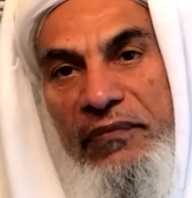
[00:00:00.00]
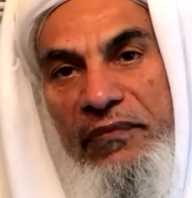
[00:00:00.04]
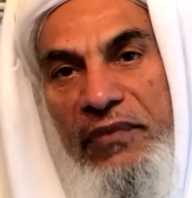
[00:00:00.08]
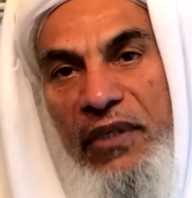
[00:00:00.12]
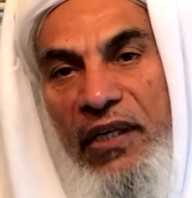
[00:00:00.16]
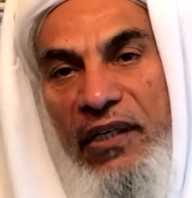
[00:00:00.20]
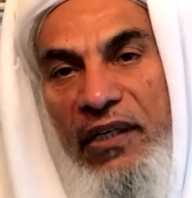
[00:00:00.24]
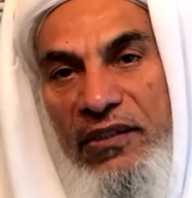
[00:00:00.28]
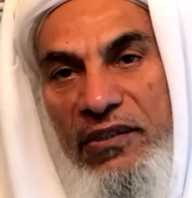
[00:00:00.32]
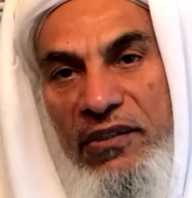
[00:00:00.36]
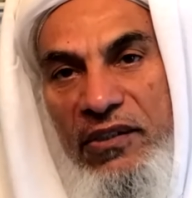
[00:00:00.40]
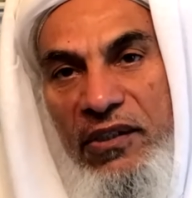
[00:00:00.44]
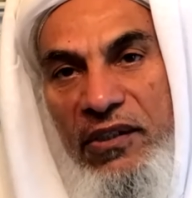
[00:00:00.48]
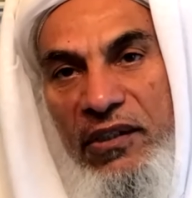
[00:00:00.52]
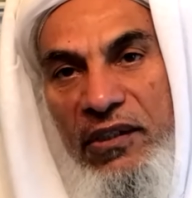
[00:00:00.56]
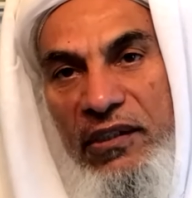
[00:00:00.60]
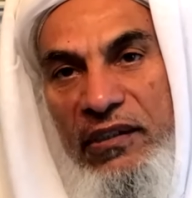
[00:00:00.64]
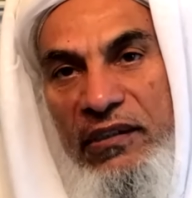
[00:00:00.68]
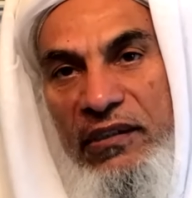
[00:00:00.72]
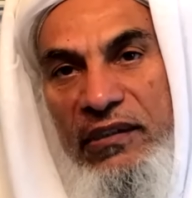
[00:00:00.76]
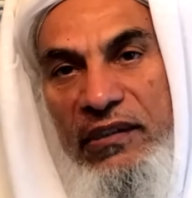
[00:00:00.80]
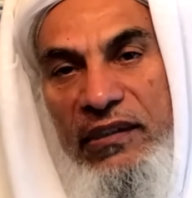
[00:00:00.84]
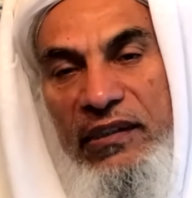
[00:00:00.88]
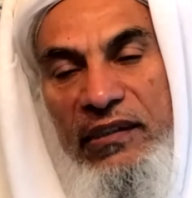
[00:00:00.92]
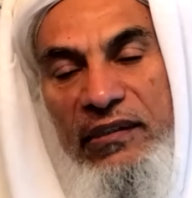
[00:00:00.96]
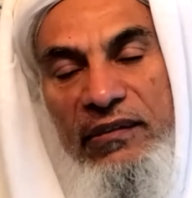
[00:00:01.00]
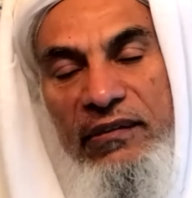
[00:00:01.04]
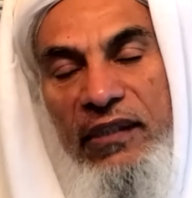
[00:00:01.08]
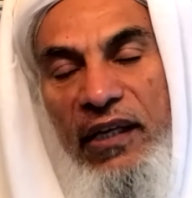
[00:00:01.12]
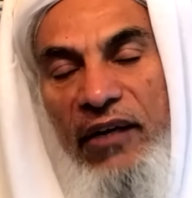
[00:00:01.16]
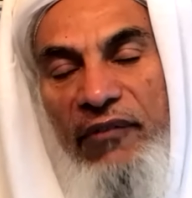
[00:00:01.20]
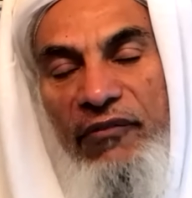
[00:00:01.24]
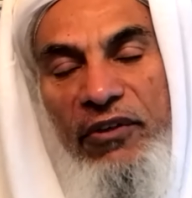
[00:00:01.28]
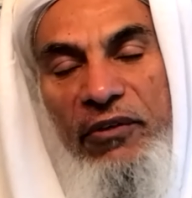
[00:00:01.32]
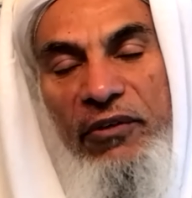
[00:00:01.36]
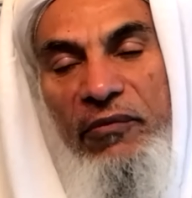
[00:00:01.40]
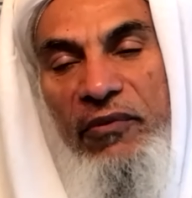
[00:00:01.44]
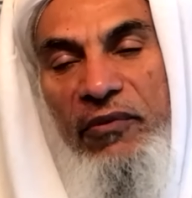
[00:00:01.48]
Aristotle,
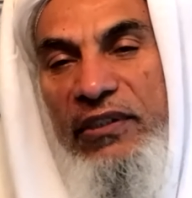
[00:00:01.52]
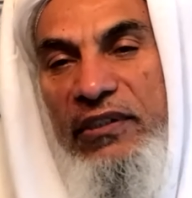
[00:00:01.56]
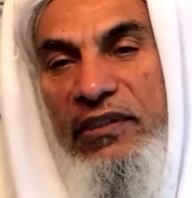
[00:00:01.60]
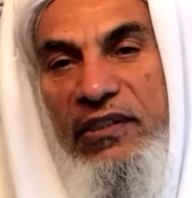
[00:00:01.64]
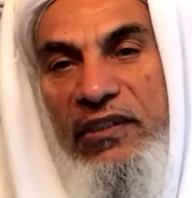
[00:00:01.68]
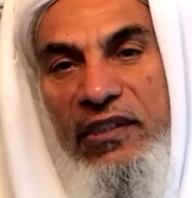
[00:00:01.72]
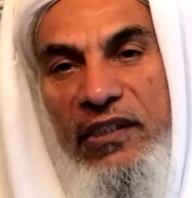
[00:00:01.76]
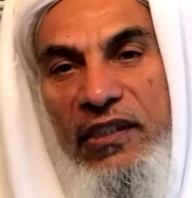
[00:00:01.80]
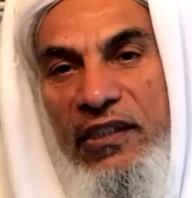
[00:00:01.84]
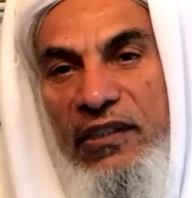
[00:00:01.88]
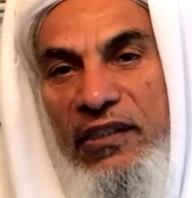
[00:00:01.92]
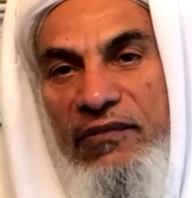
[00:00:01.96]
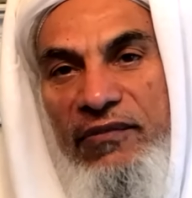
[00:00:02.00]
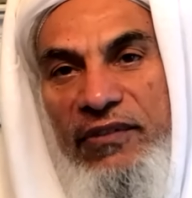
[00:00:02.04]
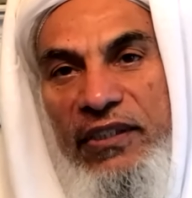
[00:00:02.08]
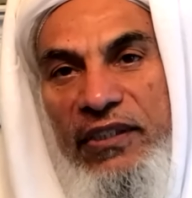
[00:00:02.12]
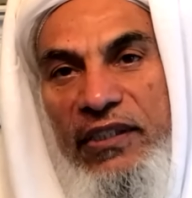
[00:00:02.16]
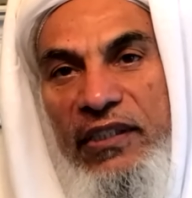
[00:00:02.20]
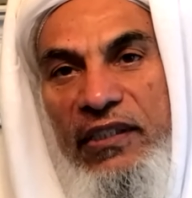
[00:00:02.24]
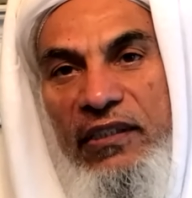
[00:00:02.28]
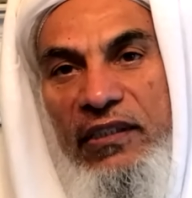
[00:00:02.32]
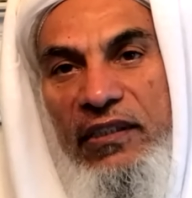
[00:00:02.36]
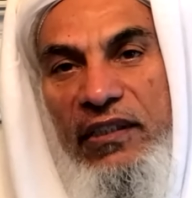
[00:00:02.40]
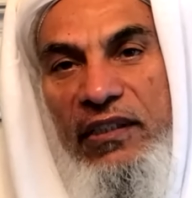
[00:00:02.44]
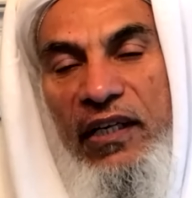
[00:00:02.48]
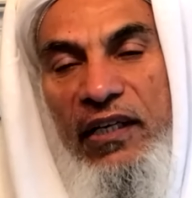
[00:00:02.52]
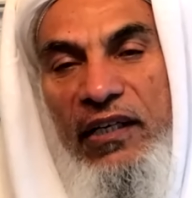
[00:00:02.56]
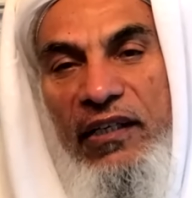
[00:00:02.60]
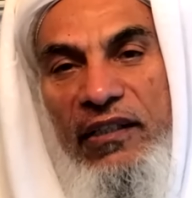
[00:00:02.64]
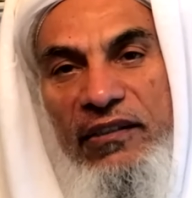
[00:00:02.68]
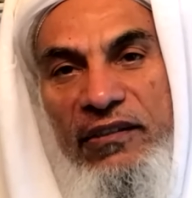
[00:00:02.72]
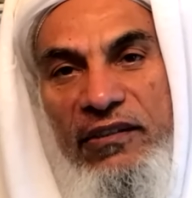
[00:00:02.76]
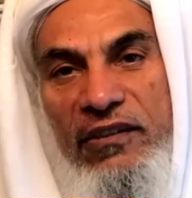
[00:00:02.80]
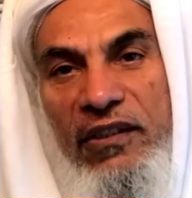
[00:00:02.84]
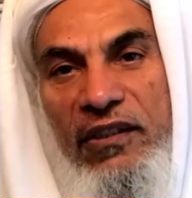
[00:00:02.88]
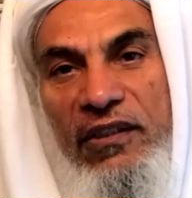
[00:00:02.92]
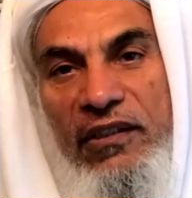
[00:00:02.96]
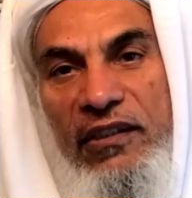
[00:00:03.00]
everyone struggled with it, and
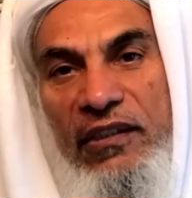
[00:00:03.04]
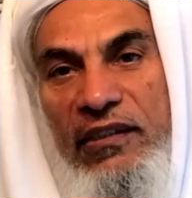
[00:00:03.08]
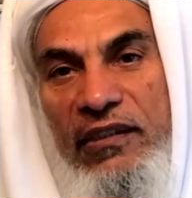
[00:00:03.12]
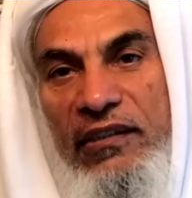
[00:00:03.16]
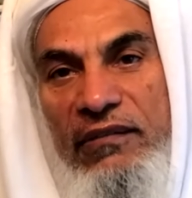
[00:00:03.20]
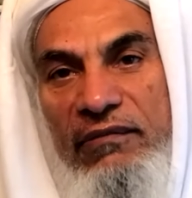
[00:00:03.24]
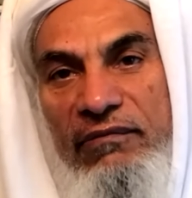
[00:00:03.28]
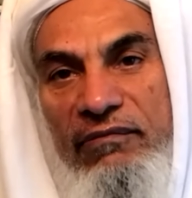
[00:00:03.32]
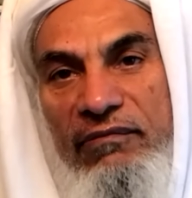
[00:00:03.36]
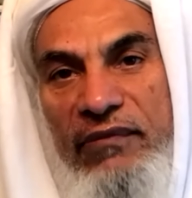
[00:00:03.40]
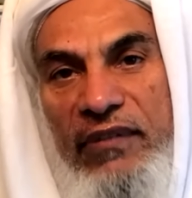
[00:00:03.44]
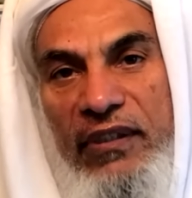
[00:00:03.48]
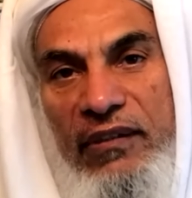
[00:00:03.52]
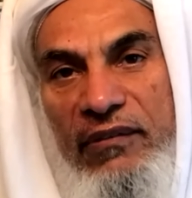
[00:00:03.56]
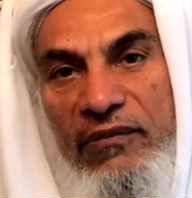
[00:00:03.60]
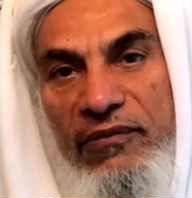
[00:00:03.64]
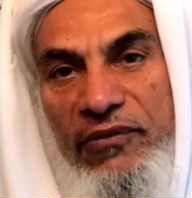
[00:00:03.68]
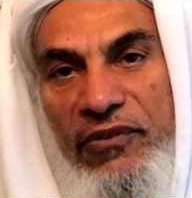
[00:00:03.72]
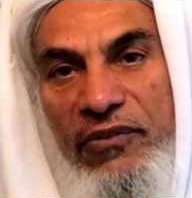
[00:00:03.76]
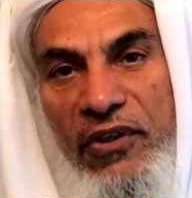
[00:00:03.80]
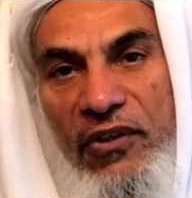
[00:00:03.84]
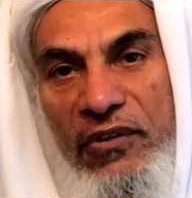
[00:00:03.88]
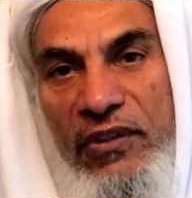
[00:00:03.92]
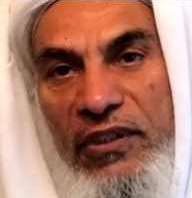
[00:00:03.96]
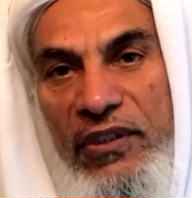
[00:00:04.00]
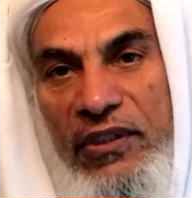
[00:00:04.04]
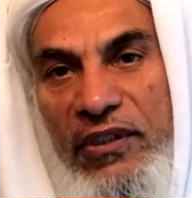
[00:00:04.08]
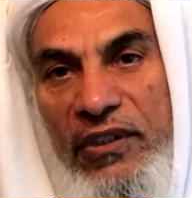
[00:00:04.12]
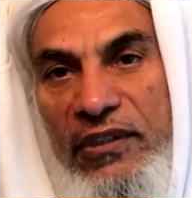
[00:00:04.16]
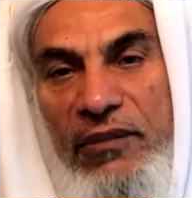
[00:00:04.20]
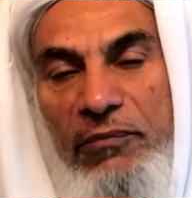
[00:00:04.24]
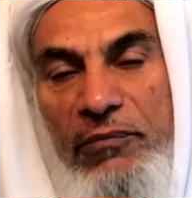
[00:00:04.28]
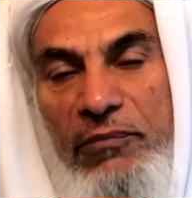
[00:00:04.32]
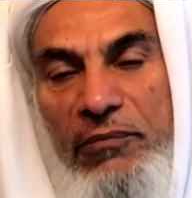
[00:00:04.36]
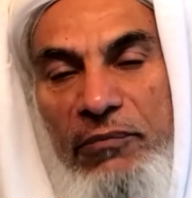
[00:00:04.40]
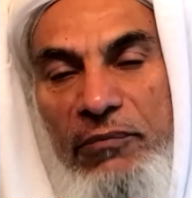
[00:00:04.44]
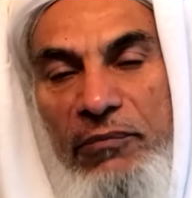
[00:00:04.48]
Aristotle found a simple